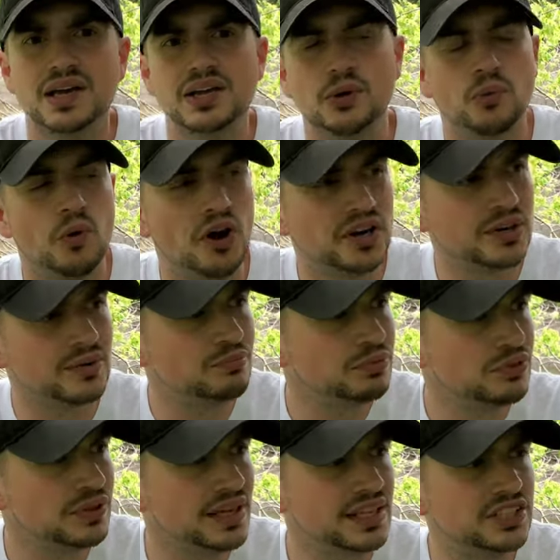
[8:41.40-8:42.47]
you run in
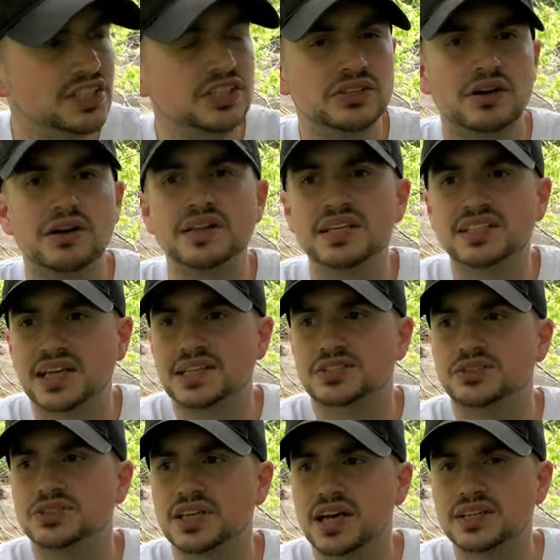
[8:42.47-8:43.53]
place. You do all these
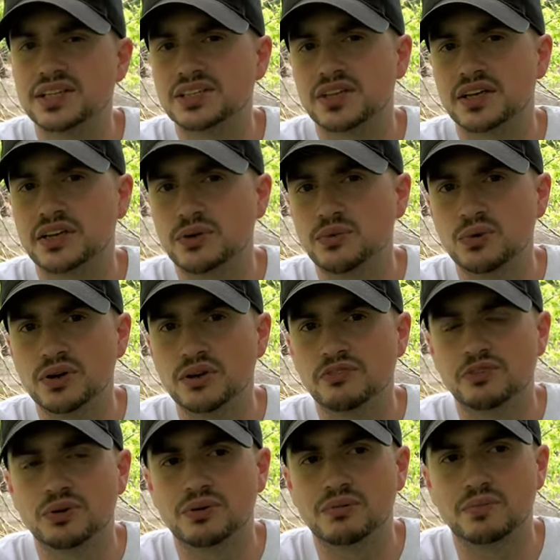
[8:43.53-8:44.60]
exercises like you would
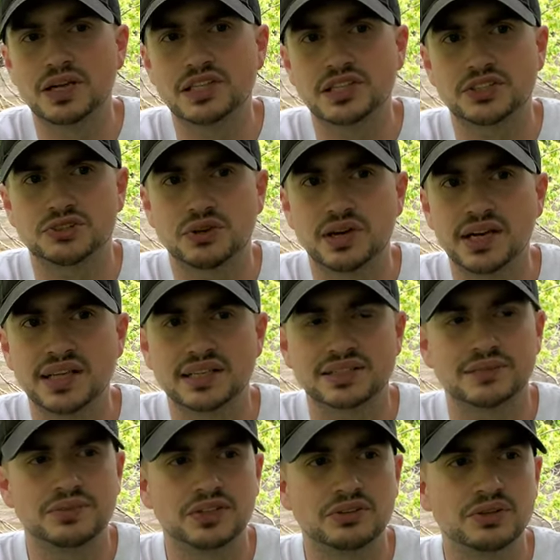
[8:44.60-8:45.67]
if you were in basic training,
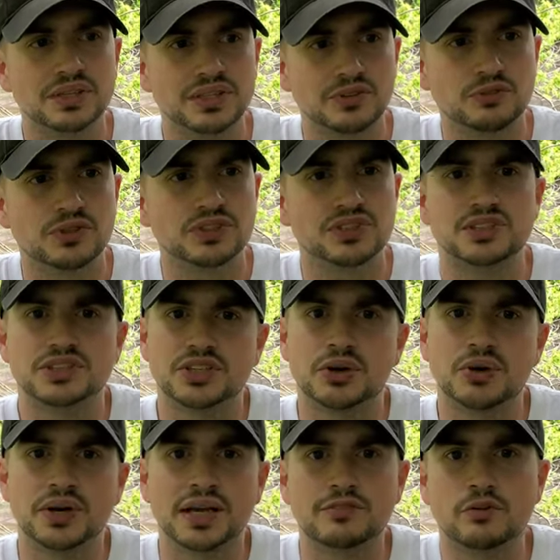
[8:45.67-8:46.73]
except the only difference is you
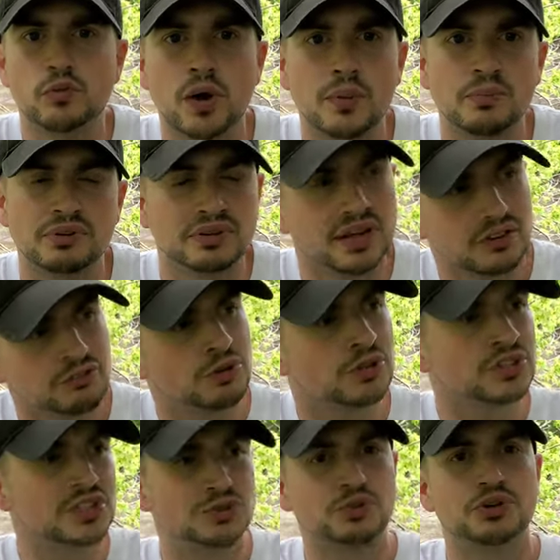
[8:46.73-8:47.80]
don't have a weapon. Like for
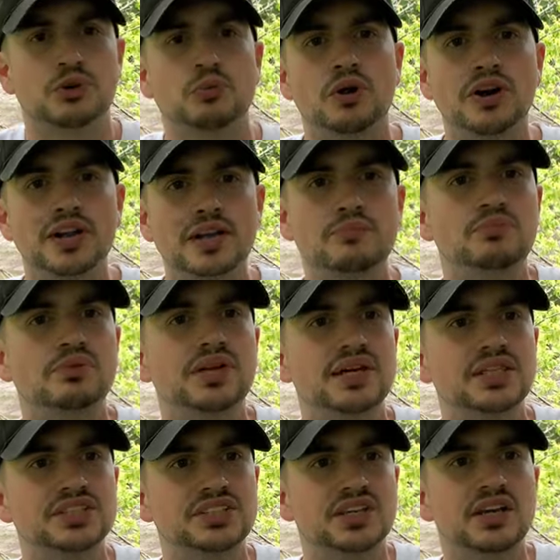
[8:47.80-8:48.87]
instance, when you're running in
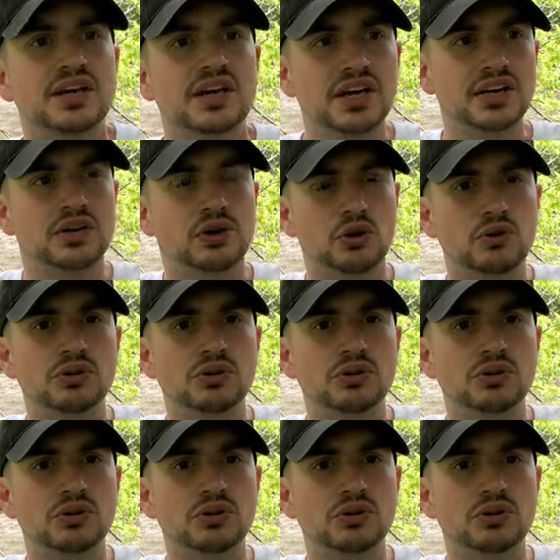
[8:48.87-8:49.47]
place, your